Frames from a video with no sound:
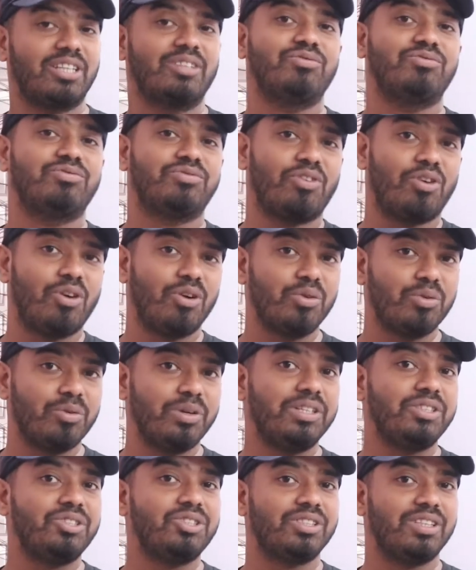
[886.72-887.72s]
for
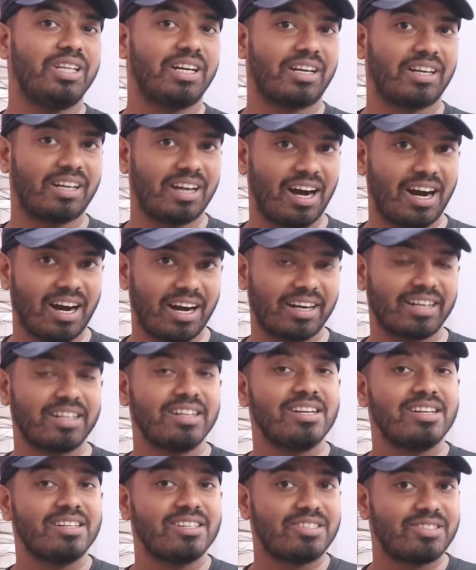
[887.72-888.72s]
which the car
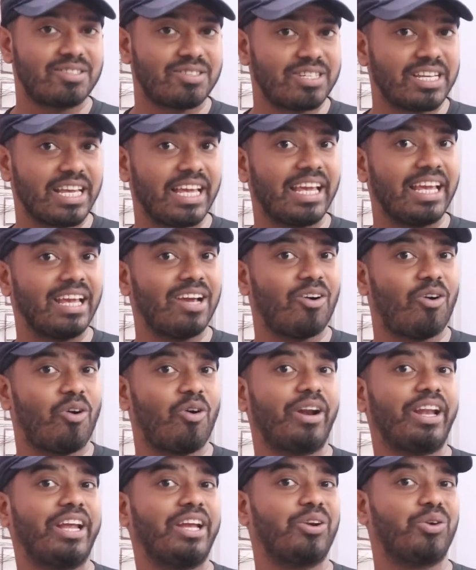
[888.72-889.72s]
stay
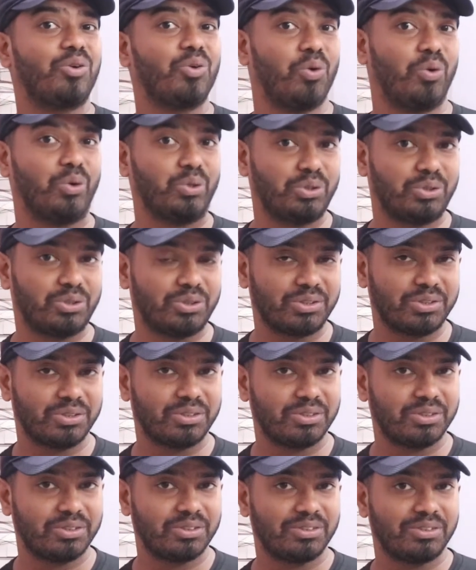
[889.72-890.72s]
on a road.
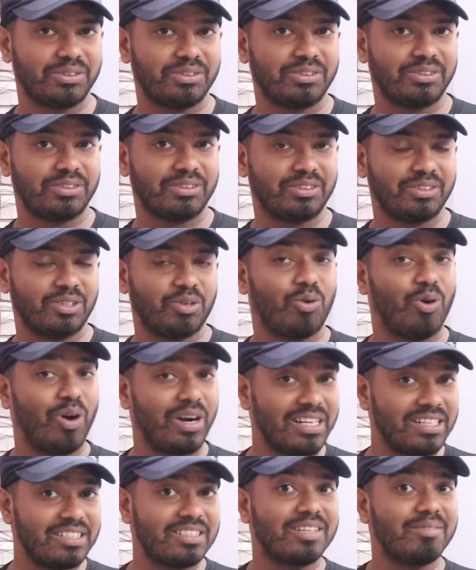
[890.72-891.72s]

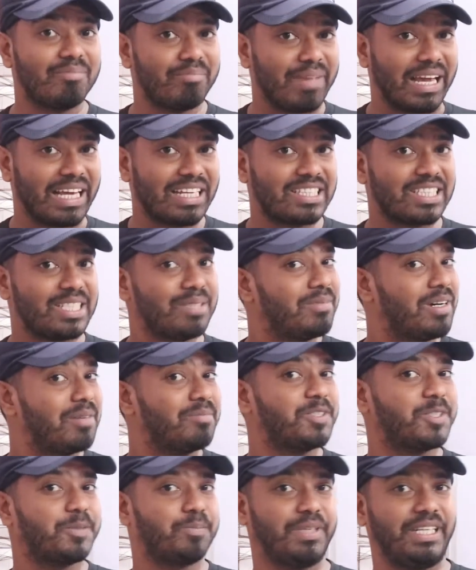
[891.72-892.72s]
What is the
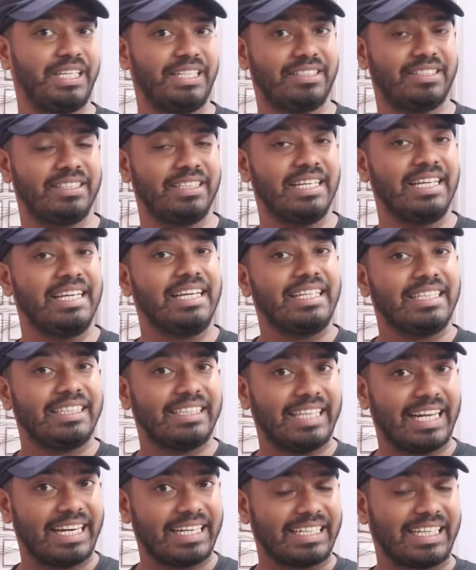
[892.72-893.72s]
maximum speed
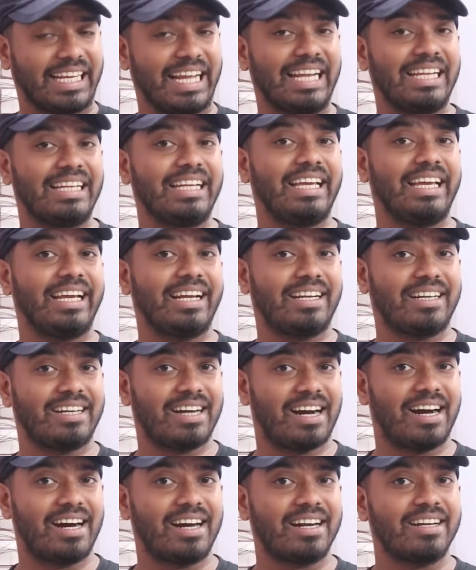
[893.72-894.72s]
that can a
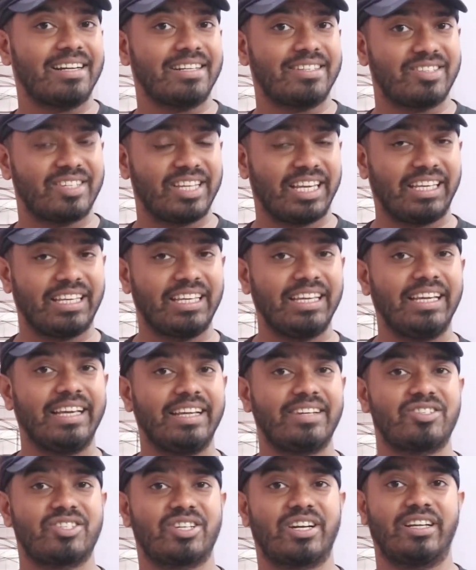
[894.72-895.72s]
car taking
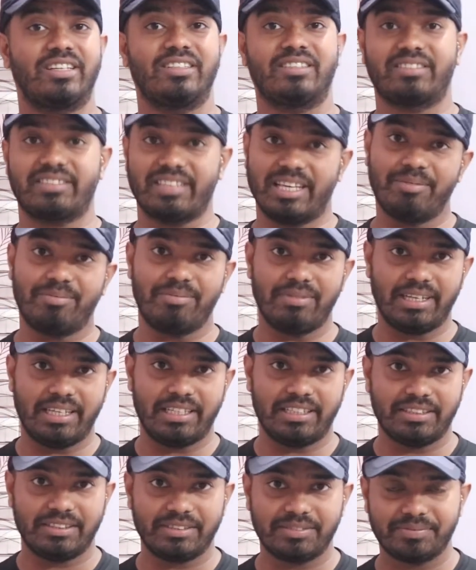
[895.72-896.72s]
a turn
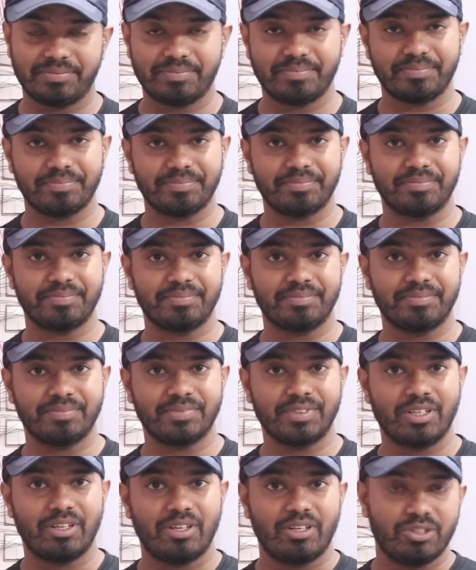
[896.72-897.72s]
safely?
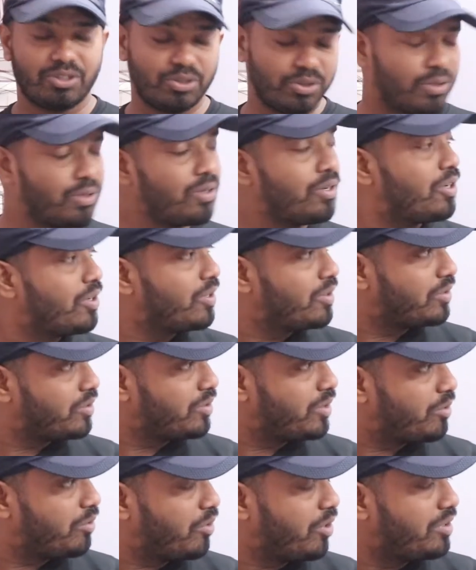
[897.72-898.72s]
So
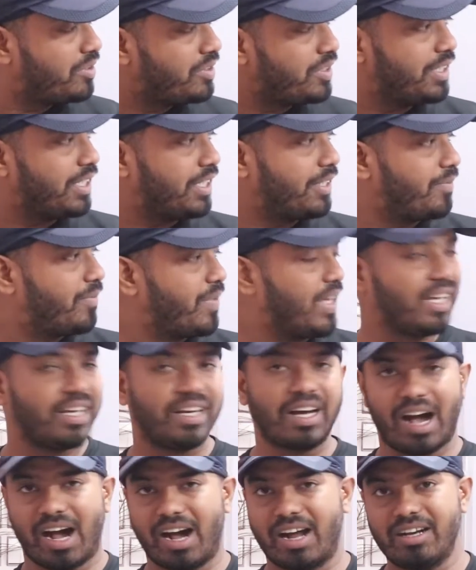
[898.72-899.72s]
you consider a
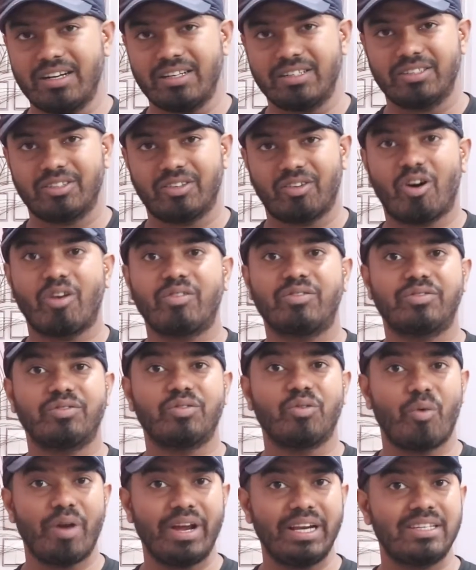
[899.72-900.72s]
car
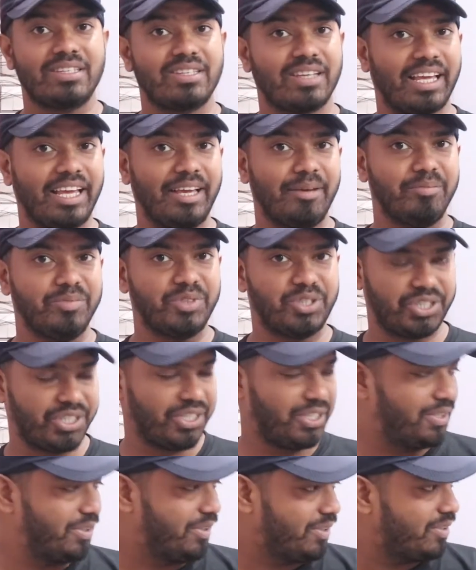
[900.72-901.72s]
of weight
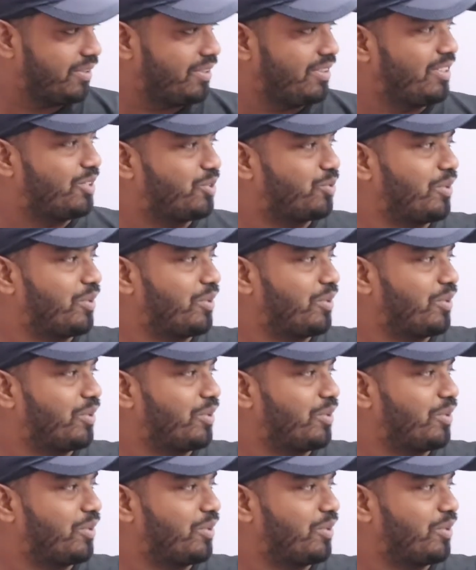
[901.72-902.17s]
mg, this